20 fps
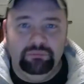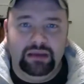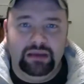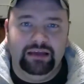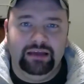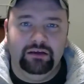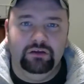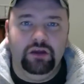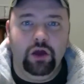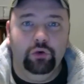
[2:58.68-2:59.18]

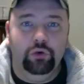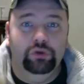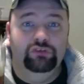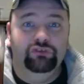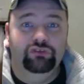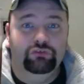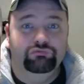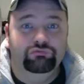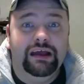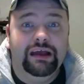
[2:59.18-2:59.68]
black currant. No,
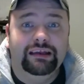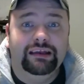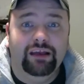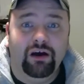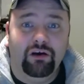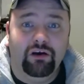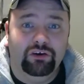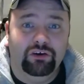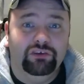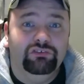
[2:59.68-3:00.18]
it's a red
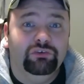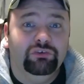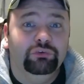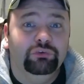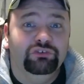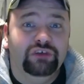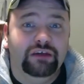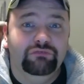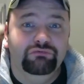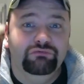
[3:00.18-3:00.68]
lager, so we'll
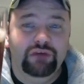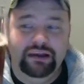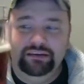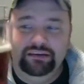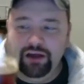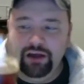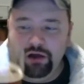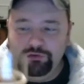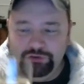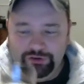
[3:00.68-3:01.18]
say
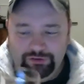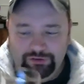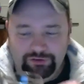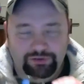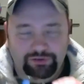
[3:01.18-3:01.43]
red currant.